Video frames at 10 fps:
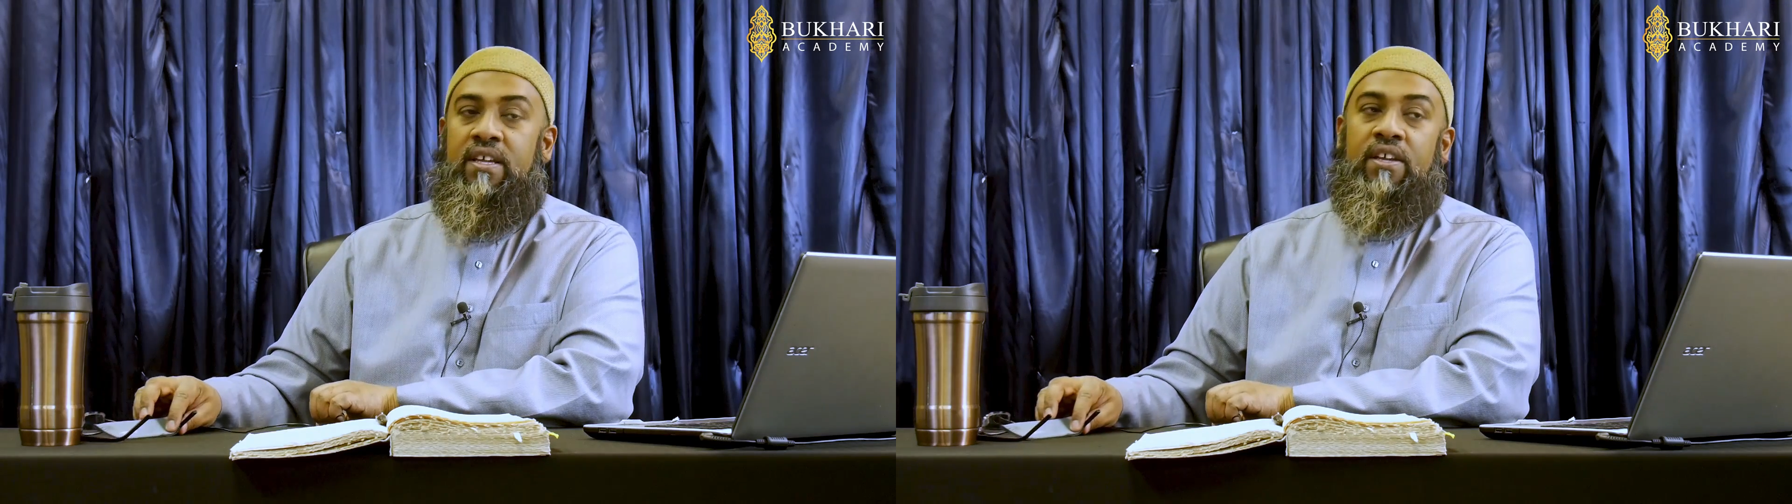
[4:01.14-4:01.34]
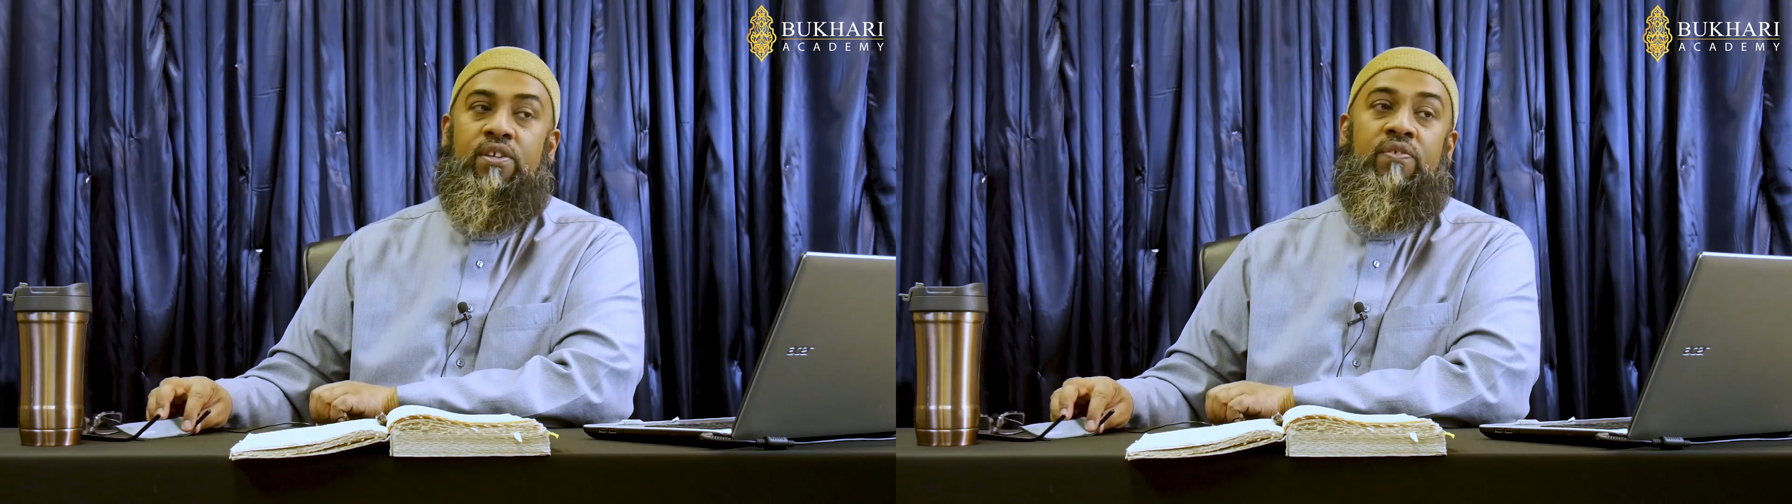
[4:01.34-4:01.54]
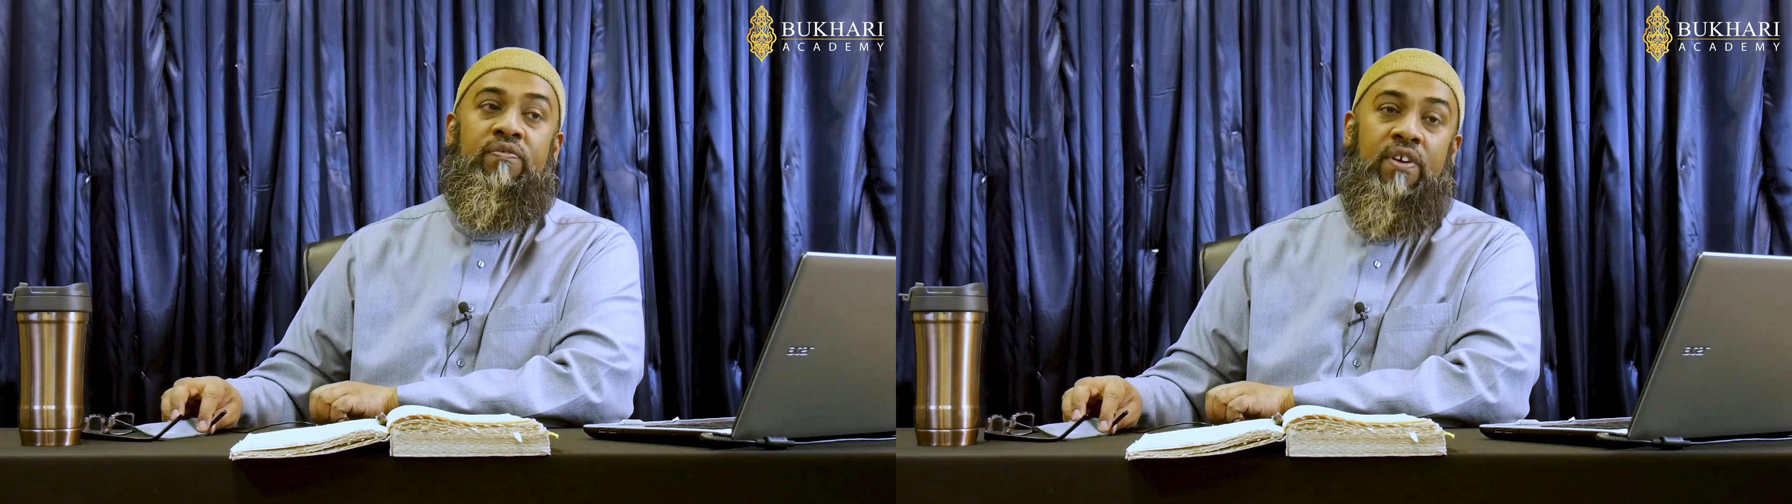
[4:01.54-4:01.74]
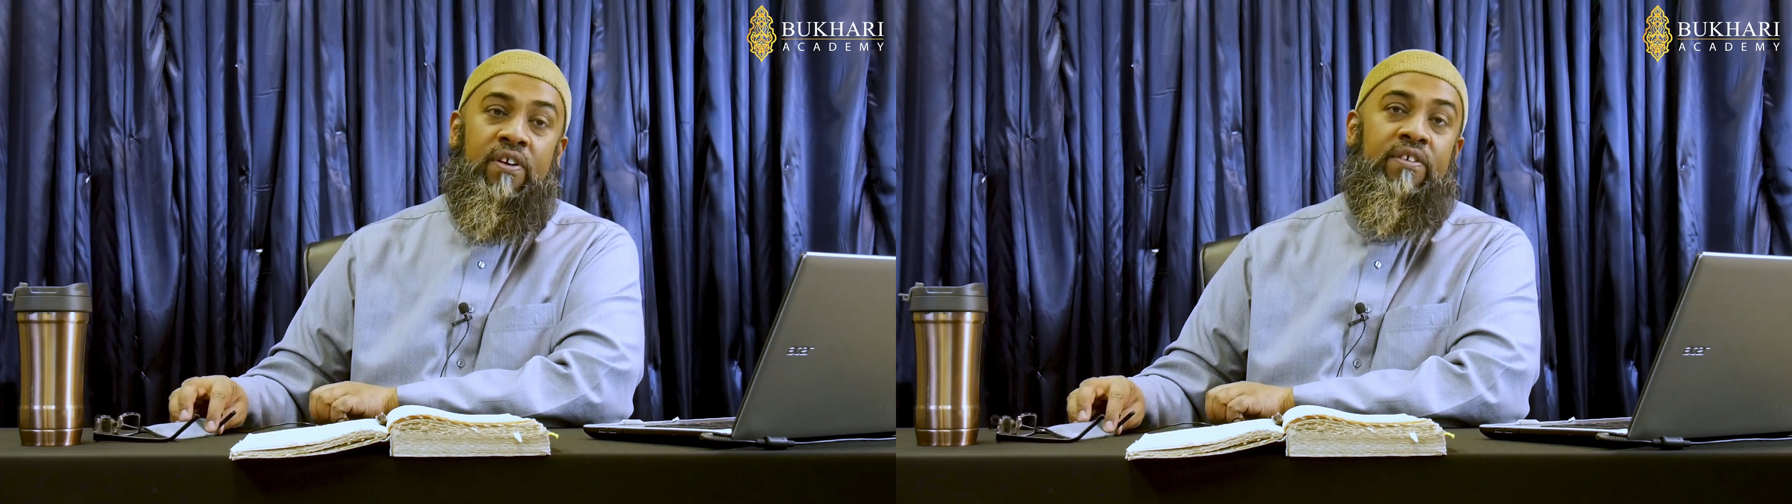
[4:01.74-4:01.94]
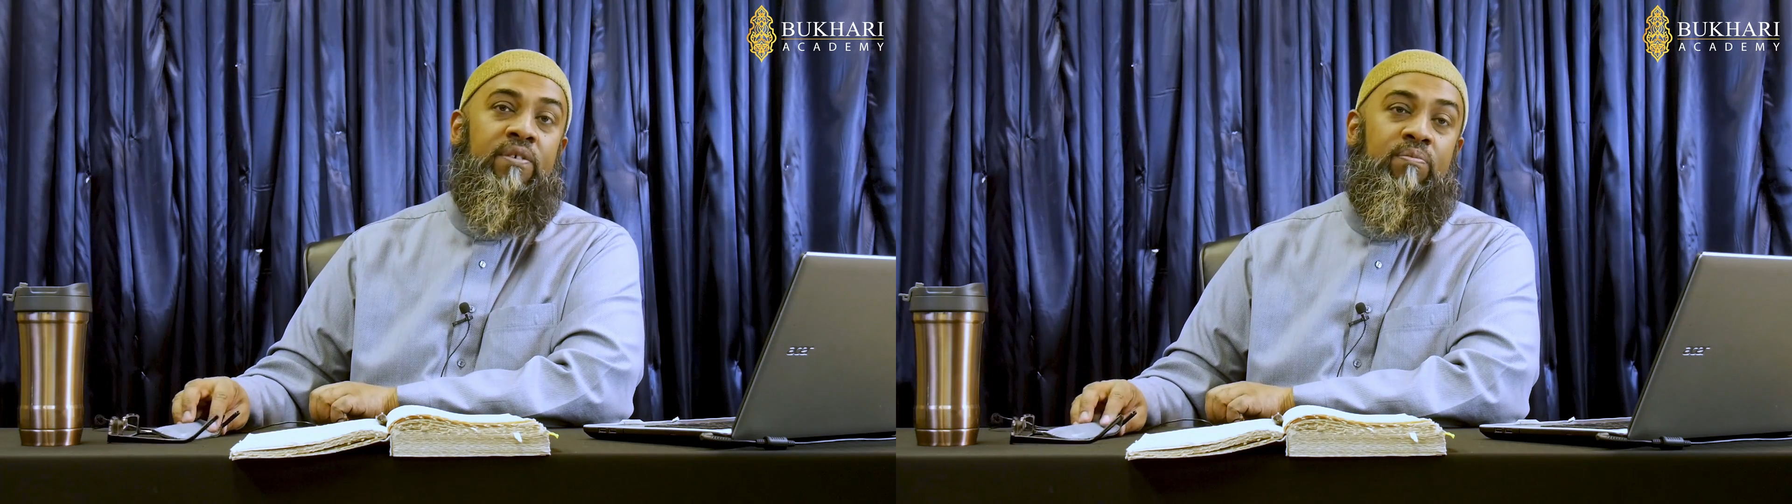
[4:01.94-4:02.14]
is
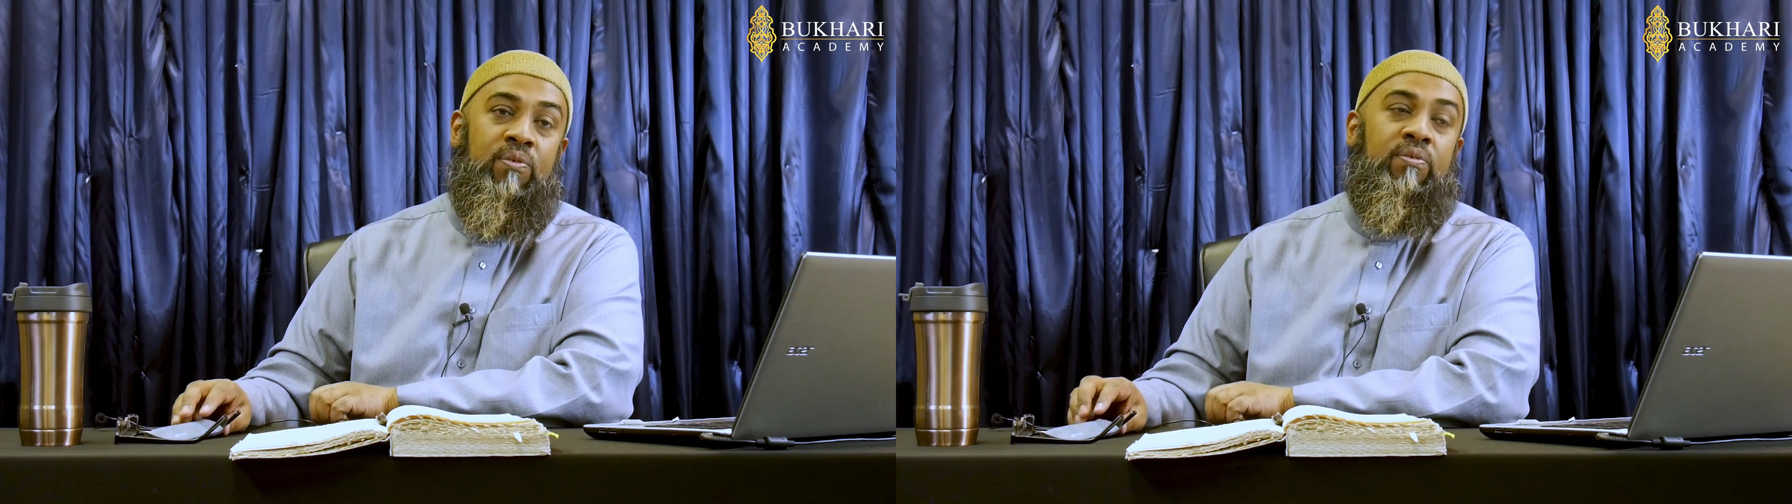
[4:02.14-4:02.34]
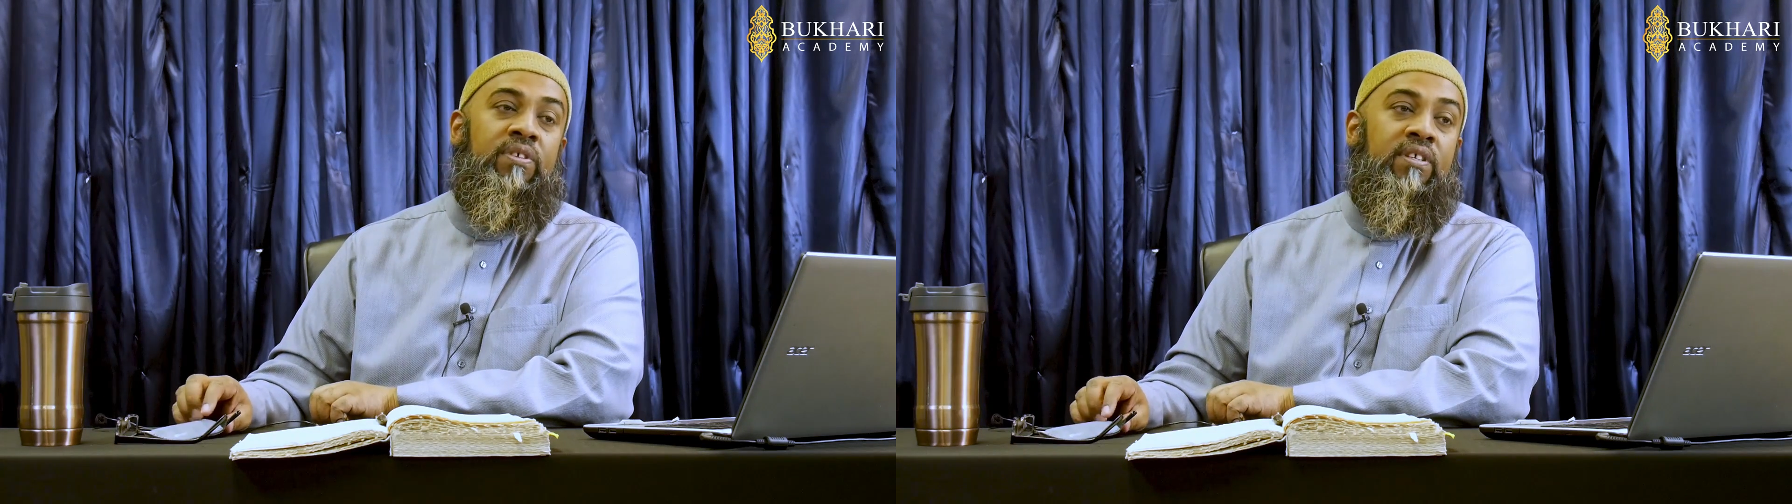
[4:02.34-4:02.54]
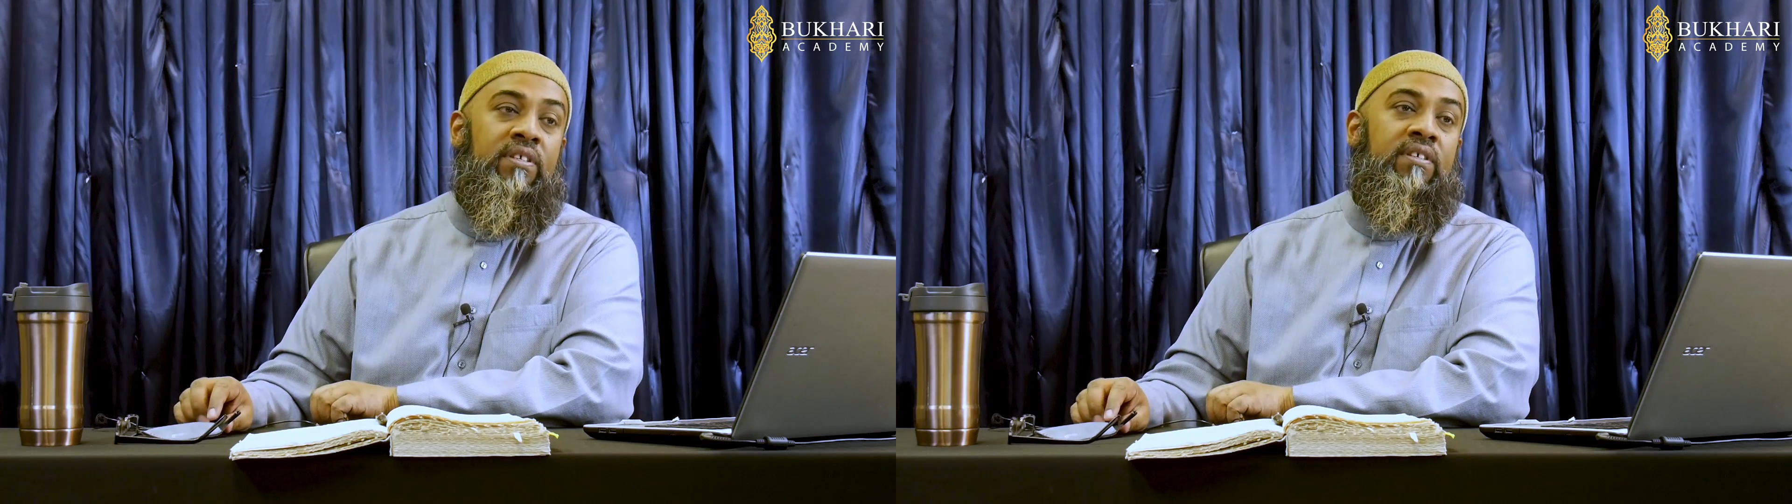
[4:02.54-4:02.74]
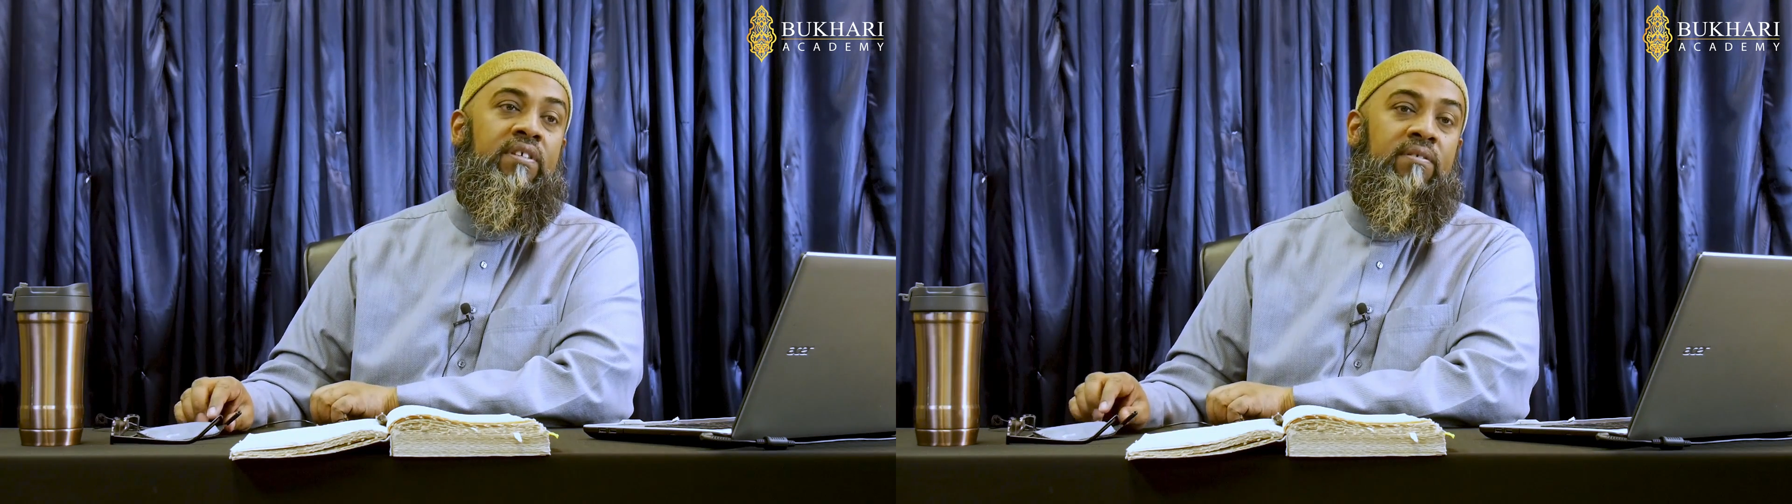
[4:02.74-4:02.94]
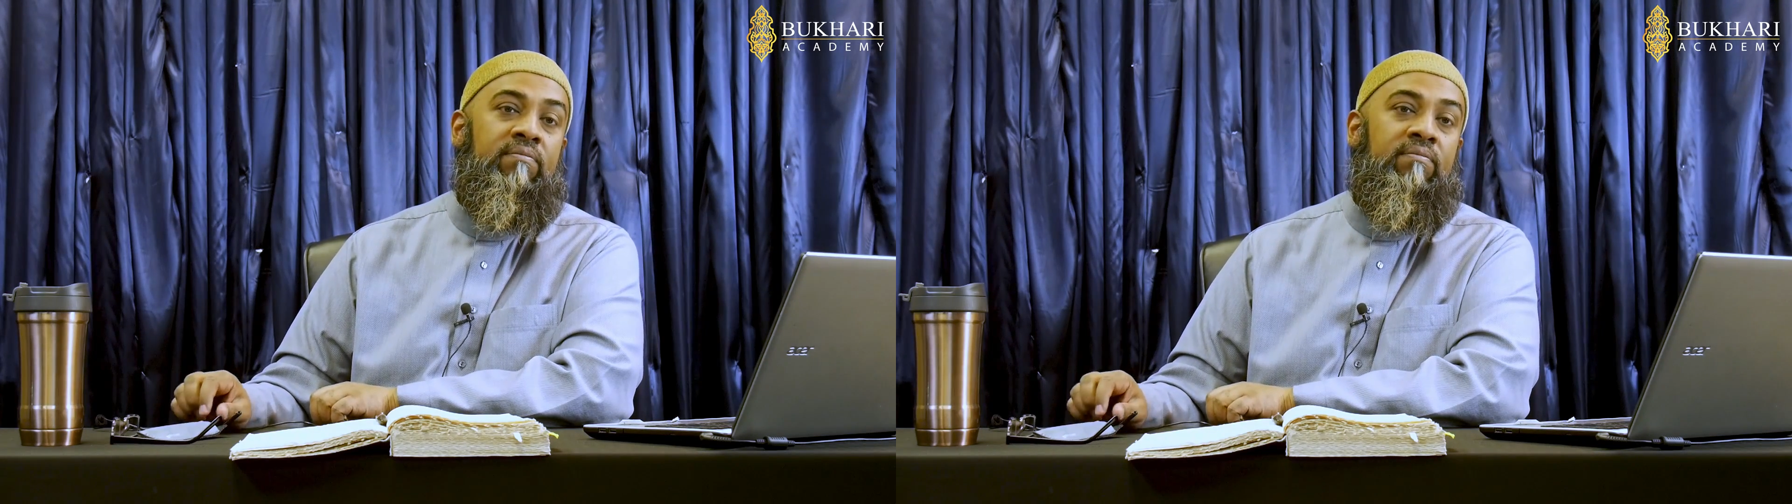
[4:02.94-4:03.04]
very important.